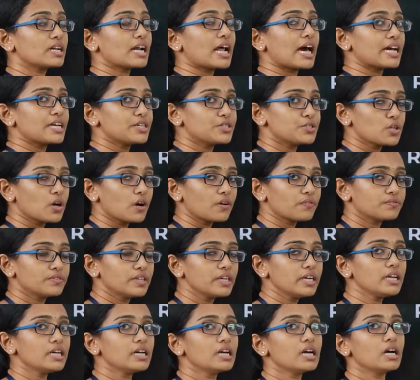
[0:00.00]
right of
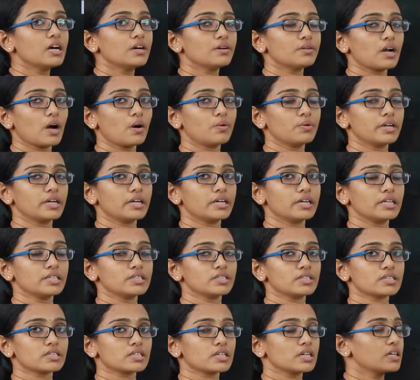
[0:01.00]
the rounding
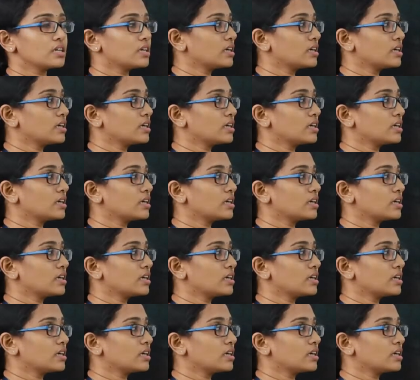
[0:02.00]
digit.